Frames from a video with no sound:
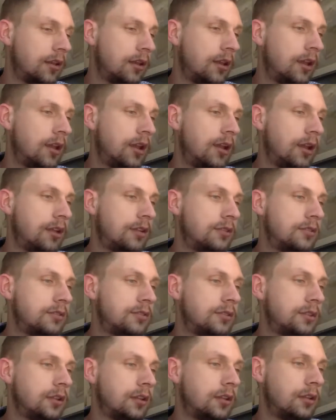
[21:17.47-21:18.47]
and
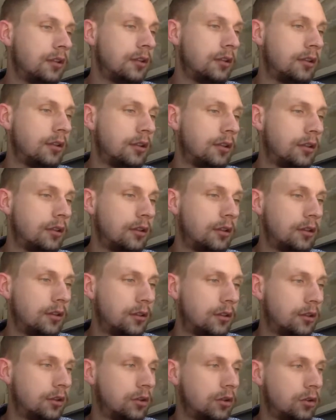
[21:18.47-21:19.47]

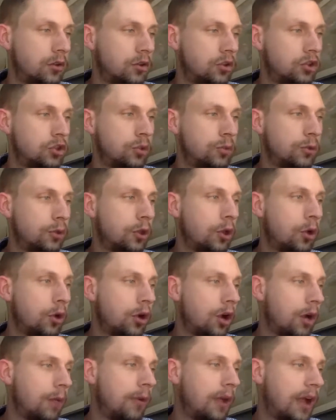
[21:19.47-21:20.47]
super low
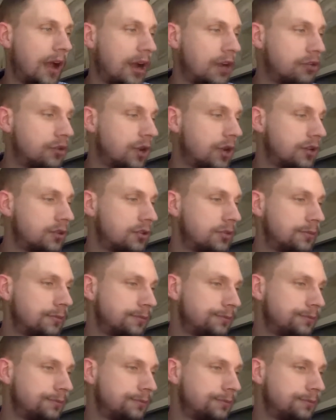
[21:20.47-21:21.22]
carbohydrates.